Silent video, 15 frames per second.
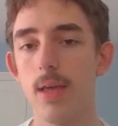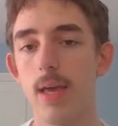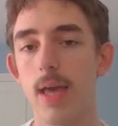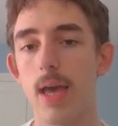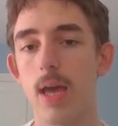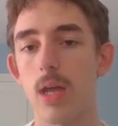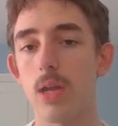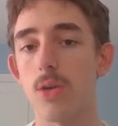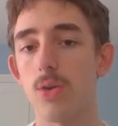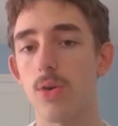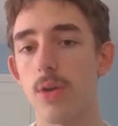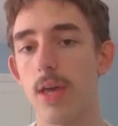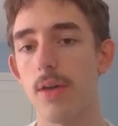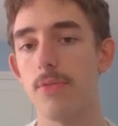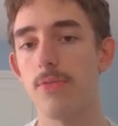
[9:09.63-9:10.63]
And
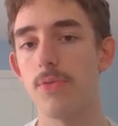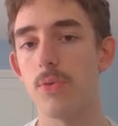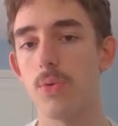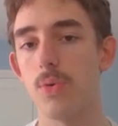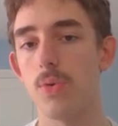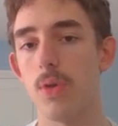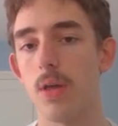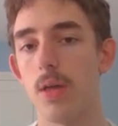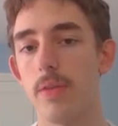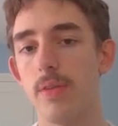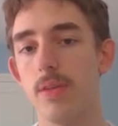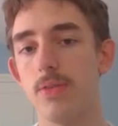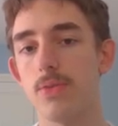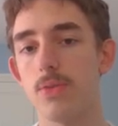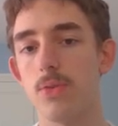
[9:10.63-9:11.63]
on f4,
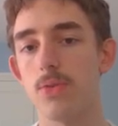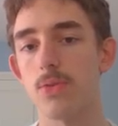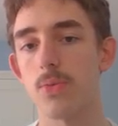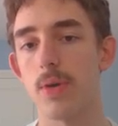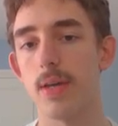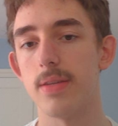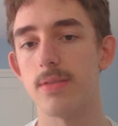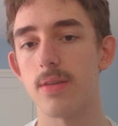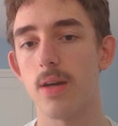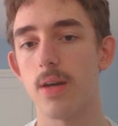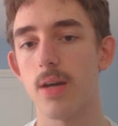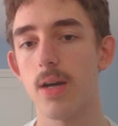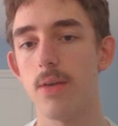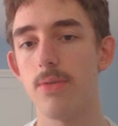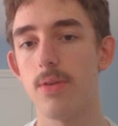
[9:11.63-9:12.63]
these two squares are
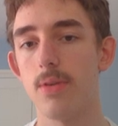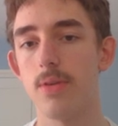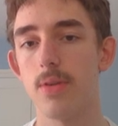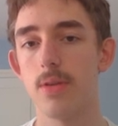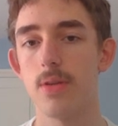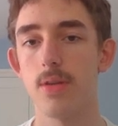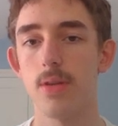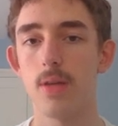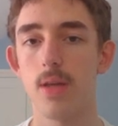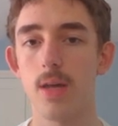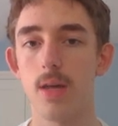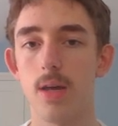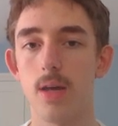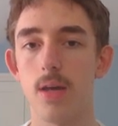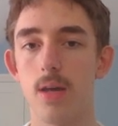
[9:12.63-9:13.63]
covered.
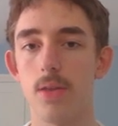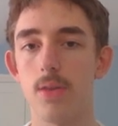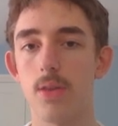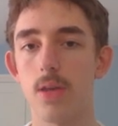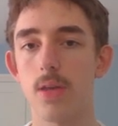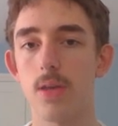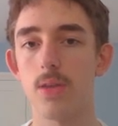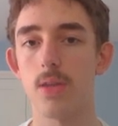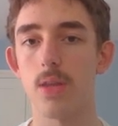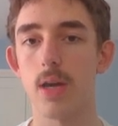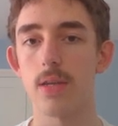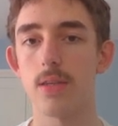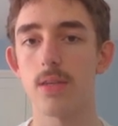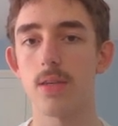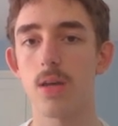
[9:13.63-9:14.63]
The
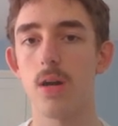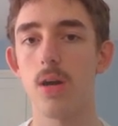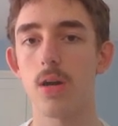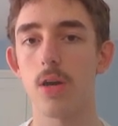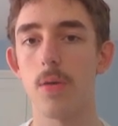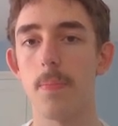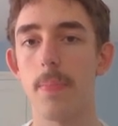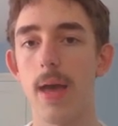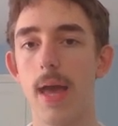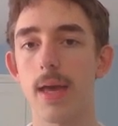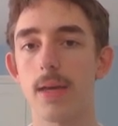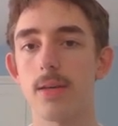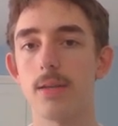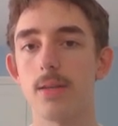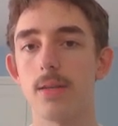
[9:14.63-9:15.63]
knight can't go
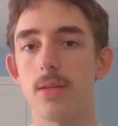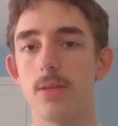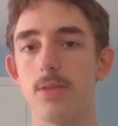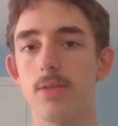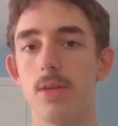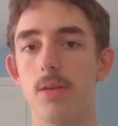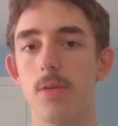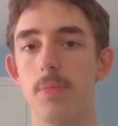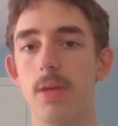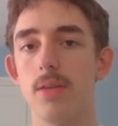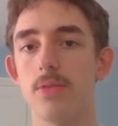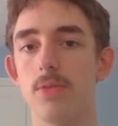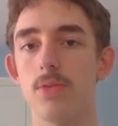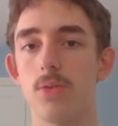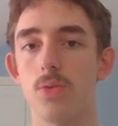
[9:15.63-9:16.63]
back because there are
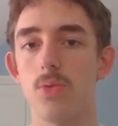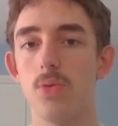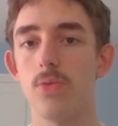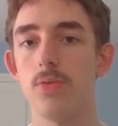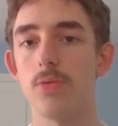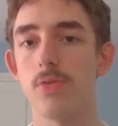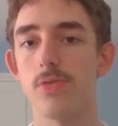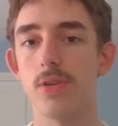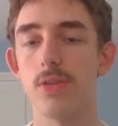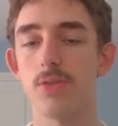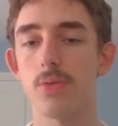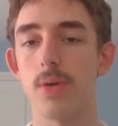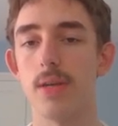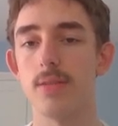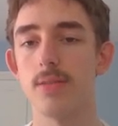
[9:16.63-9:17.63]
pieces on all of the retreat
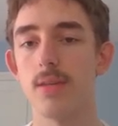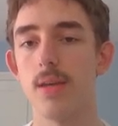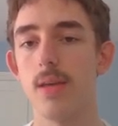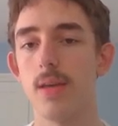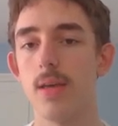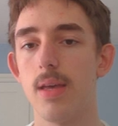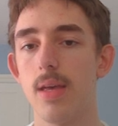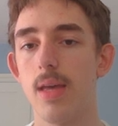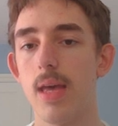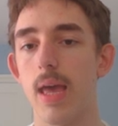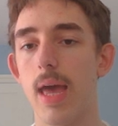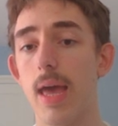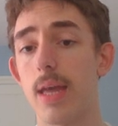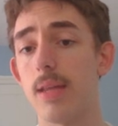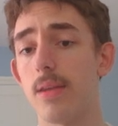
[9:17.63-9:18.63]
squares,
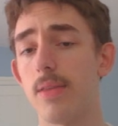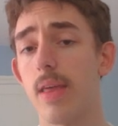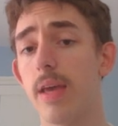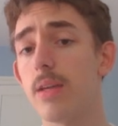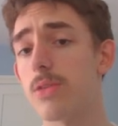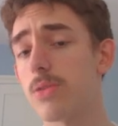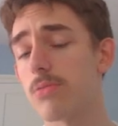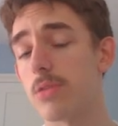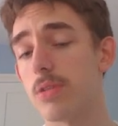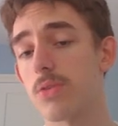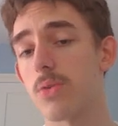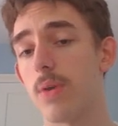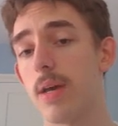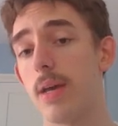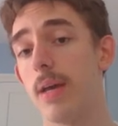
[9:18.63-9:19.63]
and the h3
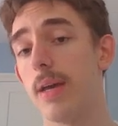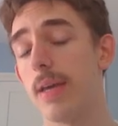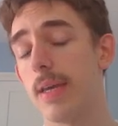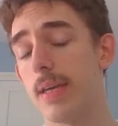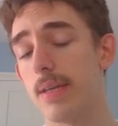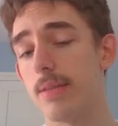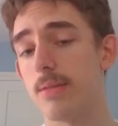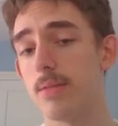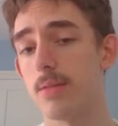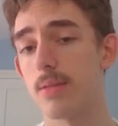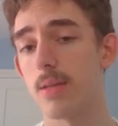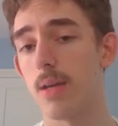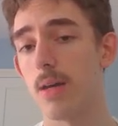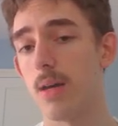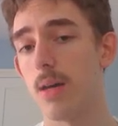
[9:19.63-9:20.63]
square is
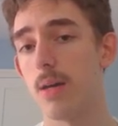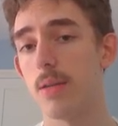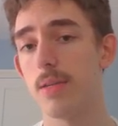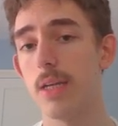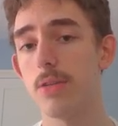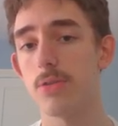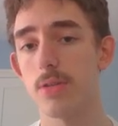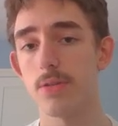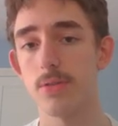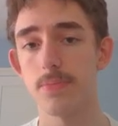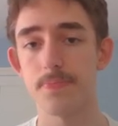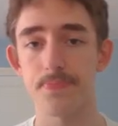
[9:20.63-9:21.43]
dangerous.